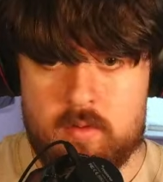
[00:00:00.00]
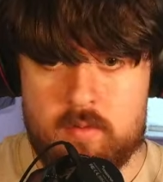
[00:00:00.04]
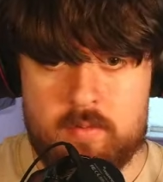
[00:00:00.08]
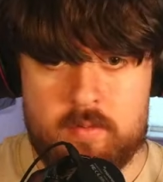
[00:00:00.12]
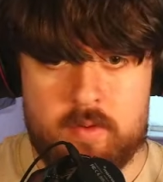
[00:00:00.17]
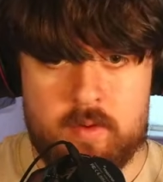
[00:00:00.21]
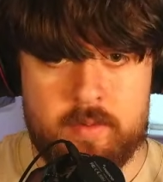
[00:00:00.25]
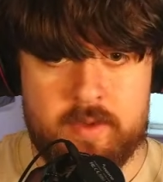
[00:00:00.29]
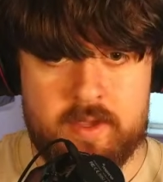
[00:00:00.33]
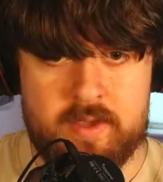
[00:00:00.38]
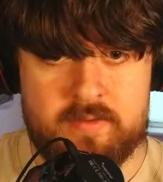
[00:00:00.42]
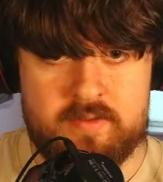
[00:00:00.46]

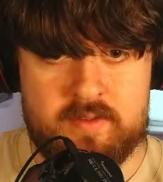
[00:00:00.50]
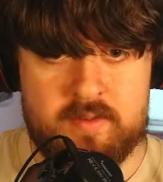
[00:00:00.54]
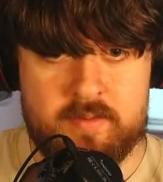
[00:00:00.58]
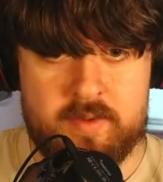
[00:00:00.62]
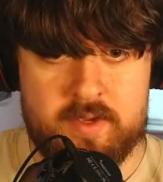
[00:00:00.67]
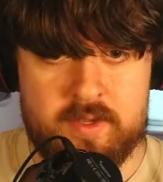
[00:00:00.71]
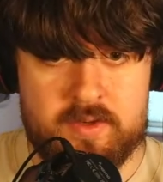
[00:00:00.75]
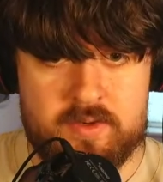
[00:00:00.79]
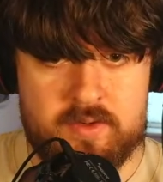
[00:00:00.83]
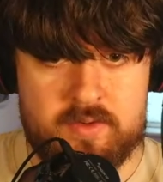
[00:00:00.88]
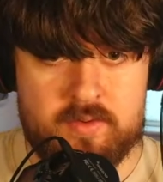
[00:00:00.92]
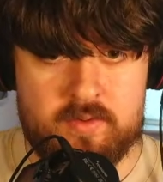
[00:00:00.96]
But we have to
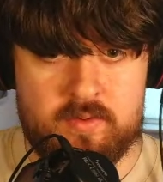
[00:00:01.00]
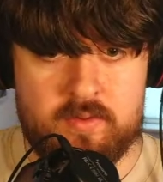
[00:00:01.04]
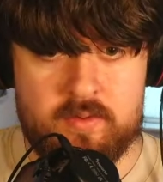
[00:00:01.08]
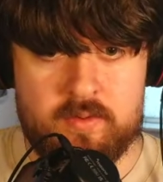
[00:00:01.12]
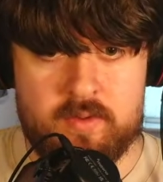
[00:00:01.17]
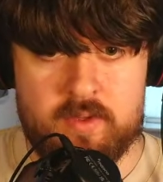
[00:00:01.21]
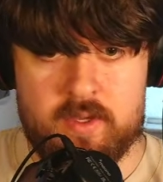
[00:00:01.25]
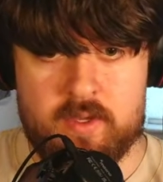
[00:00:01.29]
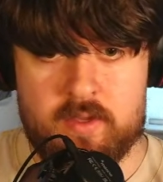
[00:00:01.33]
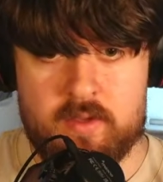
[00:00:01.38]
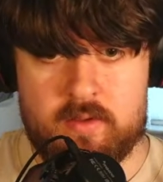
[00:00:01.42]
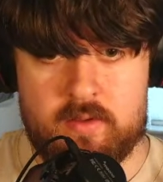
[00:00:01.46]
make sure
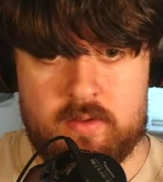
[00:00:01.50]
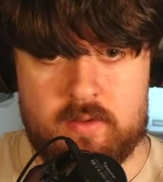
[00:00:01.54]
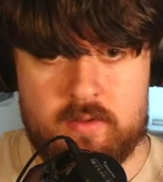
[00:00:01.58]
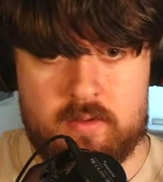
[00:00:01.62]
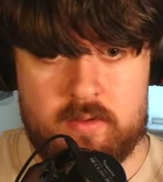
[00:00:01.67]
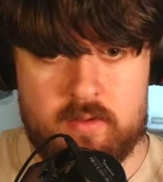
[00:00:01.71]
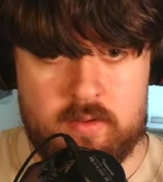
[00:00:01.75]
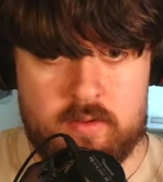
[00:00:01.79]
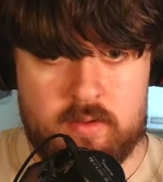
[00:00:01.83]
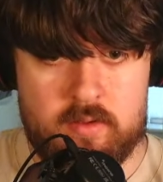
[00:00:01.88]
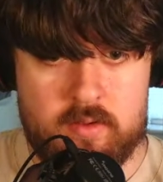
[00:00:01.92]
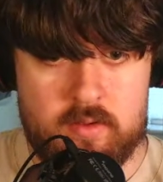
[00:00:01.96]
that
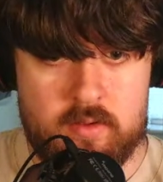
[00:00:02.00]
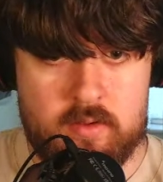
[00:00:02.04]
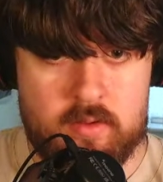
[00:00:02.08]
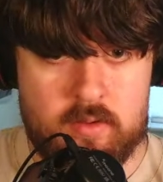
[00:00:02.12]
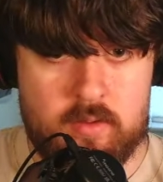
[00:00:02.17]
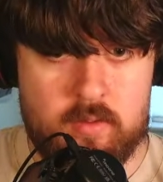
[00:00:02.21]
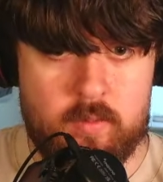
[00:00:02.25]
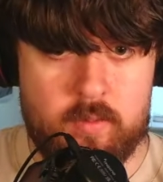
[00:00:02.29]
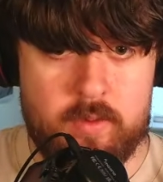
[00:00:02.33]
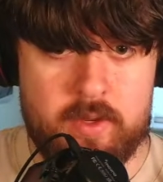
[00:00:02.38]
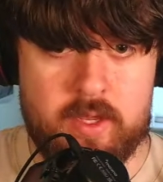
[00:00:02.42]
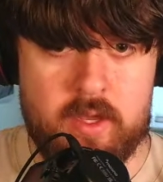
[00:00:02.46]

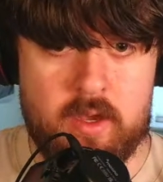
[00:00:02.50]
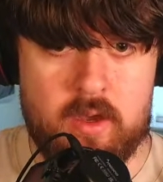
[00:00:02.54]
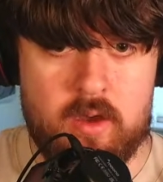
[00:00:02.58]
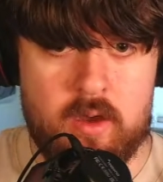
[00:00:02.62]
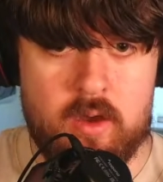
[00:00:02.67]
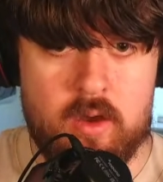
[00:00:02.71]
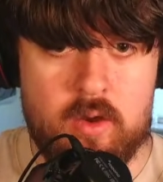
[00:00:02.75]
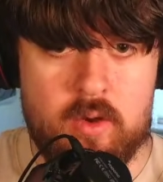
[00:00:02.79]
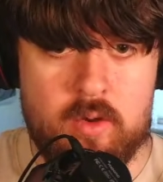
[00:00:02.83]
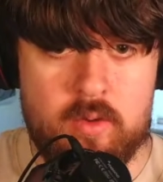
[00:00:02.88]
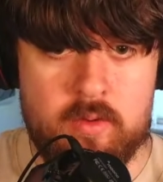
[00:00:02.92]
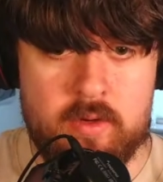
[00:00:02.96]
we
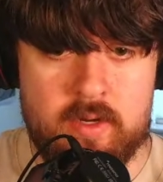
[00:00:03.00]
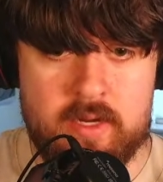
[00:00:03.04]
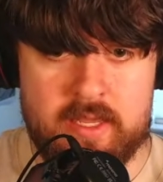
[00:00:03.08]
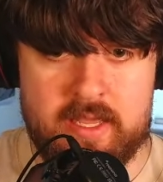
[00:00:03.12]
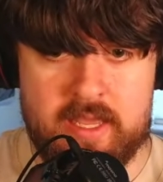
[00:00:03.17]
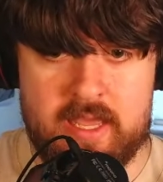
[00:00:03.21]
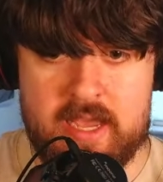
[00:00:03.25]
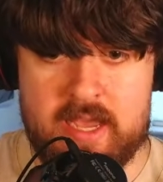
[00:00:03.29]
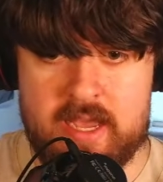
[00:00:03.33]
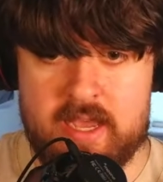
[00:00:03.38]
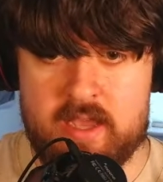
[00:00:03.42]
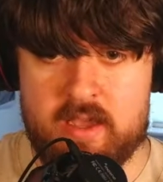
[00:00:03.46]

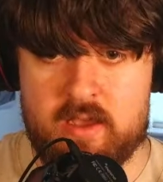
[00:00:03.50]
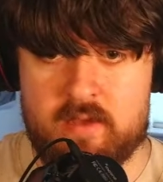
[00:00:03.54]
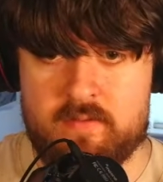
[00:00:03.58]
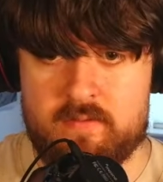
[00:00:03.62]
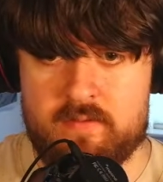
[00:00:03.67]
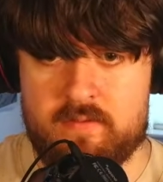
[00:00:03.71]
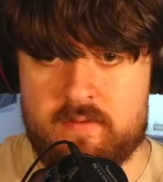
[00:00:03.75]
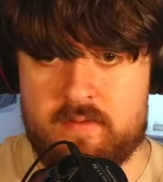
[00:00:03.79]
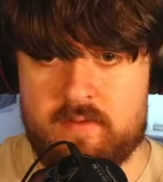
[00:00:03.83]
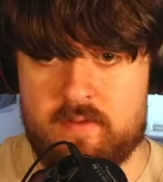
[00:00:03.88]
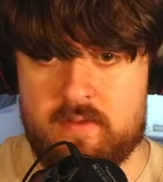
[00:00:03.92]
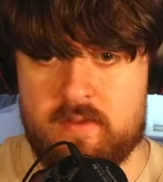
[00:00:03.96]
only have
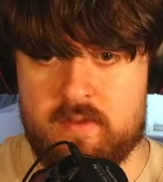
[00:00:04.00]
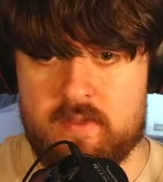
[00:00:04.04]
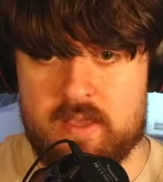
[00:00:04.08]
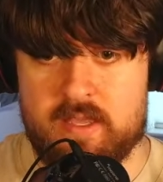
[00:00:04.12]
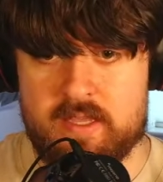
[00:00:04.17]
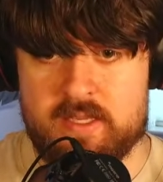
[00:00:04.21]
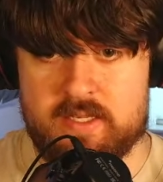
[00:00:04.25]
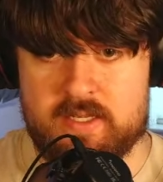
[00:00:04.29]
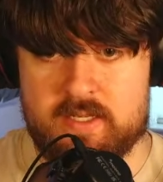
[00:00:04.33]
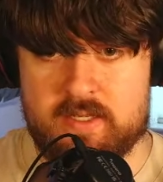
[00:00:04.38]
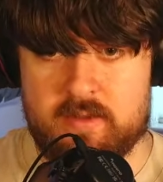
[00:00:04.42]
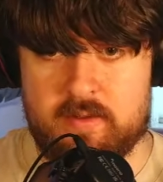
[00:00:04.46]

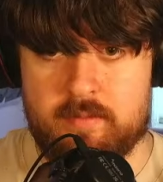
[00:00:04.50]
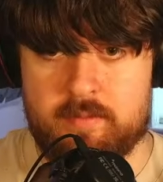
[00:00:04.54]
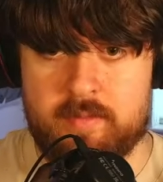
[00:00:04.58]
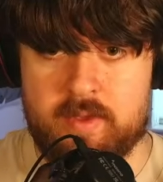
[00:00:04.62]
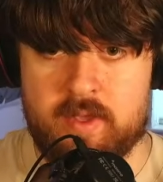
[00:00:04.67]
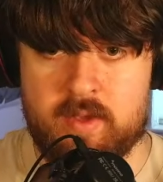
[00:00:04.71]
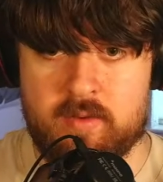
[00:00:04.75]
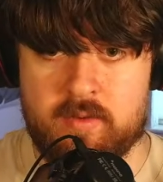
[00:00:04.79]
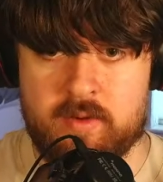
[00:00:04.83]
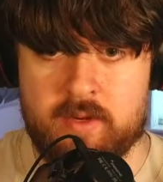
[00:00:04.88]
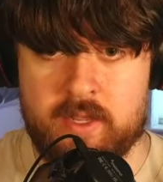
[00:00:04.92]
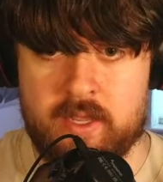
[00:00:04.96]
this
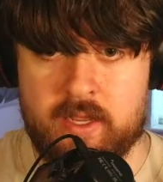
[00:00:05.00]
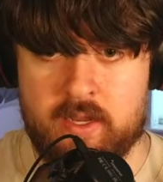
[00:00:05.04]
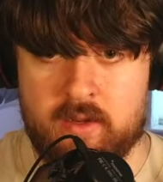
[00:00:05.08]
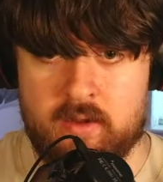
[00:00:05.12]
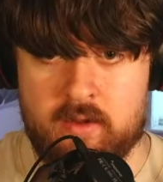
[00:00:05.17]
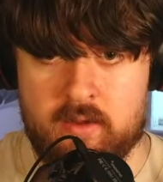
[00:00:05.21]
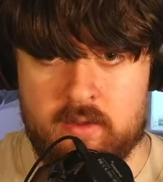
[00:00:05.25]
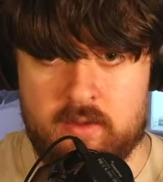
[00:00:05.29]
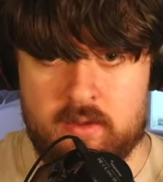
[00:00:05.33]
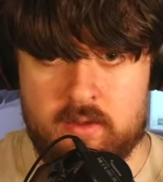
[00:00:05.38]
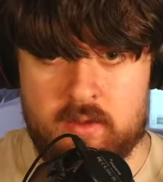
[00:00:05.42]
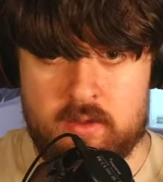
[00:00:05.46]
building
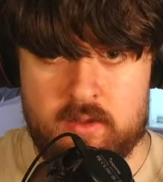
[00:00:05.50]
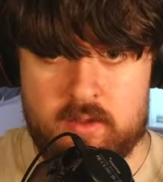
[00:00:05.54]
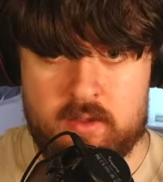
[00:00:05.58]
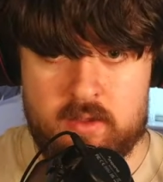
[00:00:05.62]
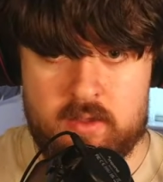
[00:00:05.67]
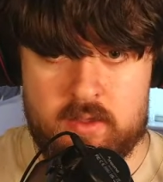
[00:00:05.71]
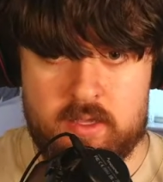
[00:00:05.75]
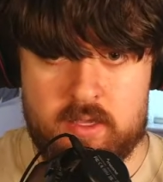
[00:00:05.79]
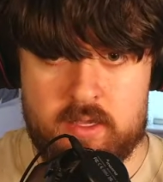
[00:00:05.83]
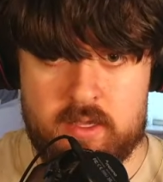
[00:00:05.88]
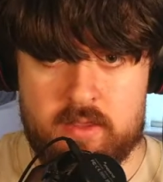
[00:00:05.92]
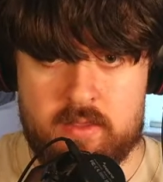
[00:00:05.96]

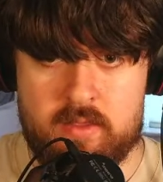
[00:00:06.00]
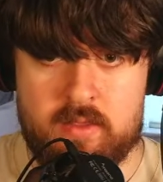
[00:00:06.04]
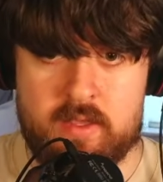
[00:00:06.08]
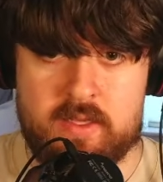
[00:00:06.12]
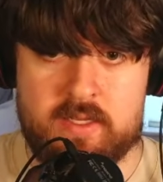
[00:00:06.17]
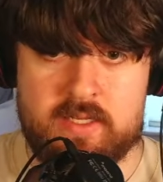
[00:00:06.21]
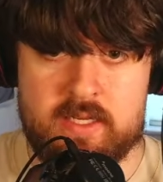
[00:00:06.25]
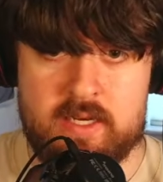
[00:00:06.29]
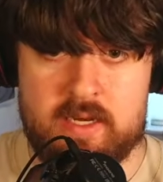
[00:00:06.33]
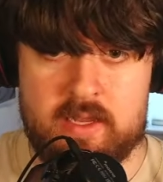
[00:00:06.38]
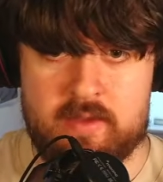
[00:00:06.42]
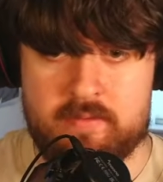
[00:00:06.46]
in
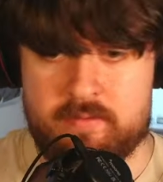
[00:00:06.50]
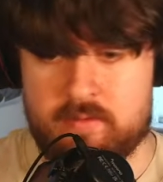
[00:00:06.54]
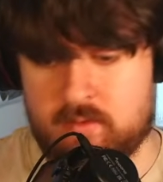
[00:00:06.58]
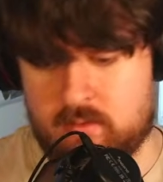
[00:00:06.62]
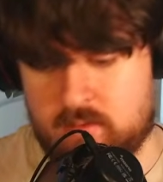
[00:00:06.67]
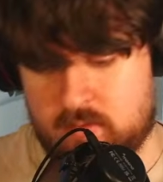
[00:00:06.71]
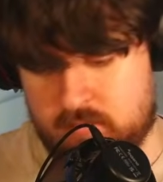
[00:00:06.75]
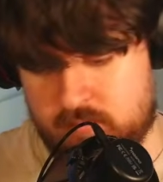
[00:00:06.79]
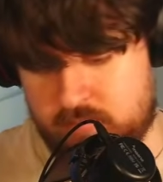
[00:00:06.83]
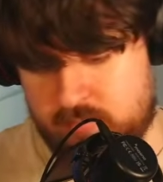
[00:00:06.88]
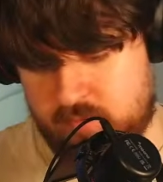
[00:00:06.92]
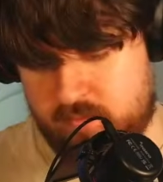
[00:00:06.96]
this
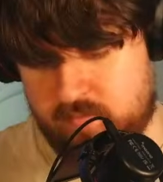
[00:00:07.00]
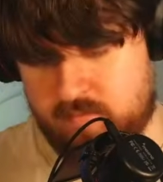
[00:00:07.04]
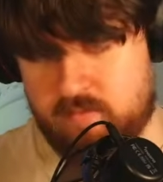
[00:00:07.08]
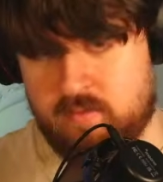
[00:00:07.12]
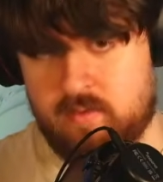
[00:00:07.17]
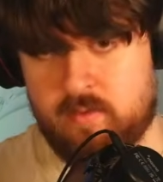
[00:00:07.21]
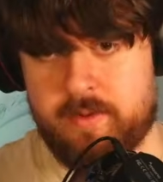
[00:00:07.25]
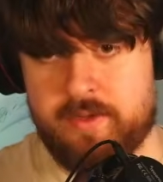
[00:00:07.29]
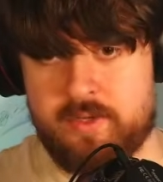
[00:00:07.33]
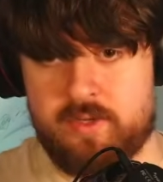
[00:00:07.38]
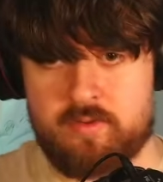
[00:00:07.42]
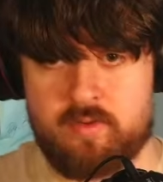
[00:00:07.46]
level
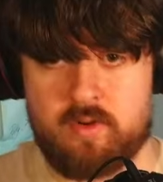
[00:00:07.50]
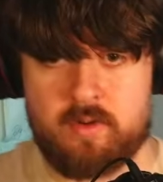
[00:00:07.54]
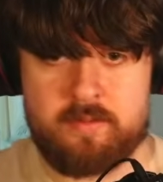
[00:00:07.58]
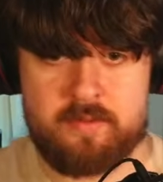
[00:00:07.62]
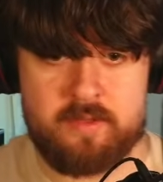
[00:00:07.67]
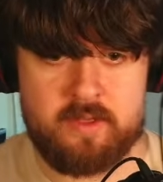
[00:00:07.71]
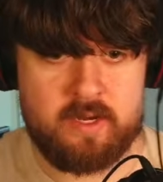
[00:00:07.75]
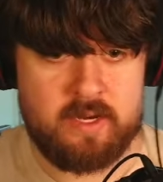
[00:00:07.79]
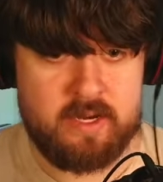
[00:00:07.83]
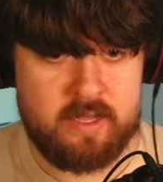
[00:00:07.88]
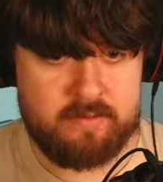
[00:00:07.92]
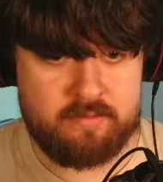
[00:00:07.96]
before we drop
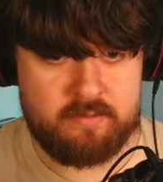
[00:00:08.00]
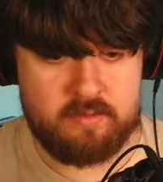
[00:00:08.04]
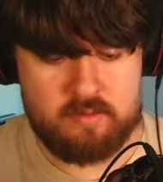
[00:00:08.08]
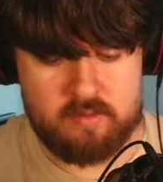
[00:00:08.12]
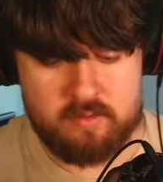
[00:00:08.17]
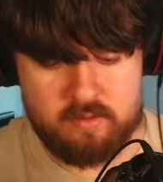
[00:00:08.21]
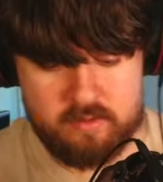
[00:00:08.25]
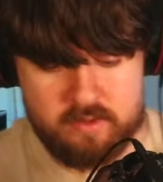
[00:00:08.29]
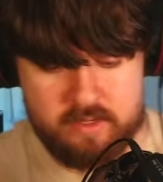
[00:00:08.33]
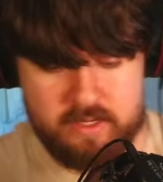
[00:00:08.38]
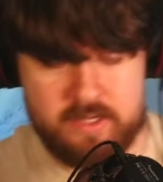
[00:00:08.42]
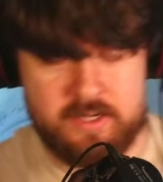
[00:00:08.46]
the
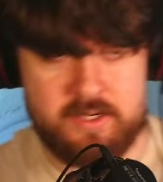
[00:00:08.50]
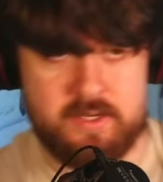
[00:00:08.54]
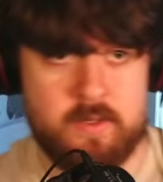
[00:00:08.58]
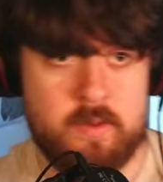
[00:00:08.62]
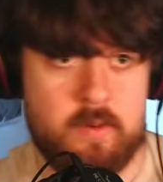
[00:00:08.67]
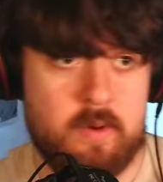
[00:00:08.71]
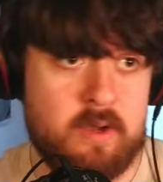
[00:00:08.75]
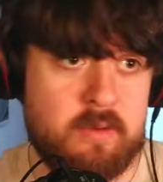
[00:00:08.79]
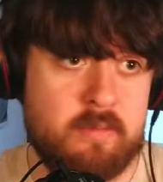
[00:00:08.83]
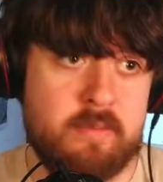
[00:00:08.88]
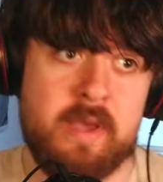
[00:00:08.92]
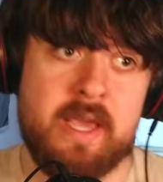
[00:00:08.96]
level
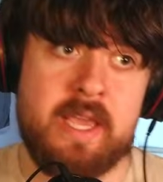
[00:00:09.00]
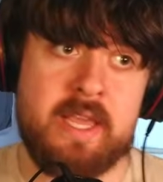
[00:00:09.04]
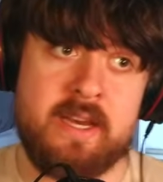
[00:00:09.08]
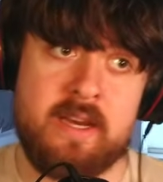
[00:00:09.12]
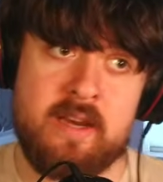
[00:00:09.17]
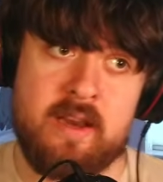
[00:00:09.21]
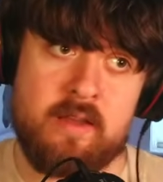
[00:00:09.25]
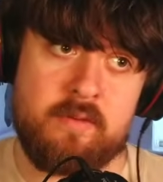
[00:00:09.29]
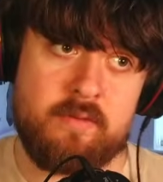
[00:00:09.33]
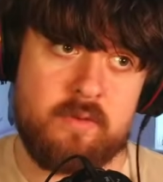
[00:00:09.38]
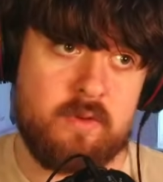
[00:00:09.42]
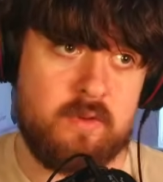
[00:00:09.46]
into our main
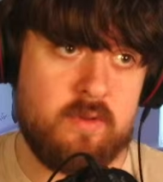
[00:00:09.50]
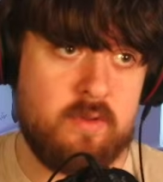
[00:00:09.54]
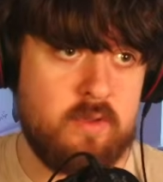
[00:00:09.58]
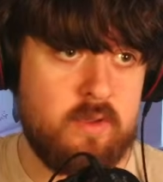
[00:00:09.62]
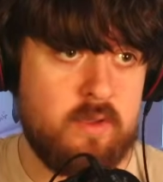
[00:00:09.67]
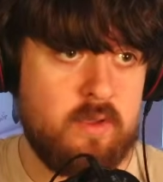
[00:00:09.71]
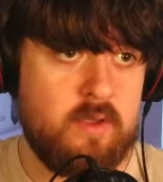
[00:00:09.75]
level.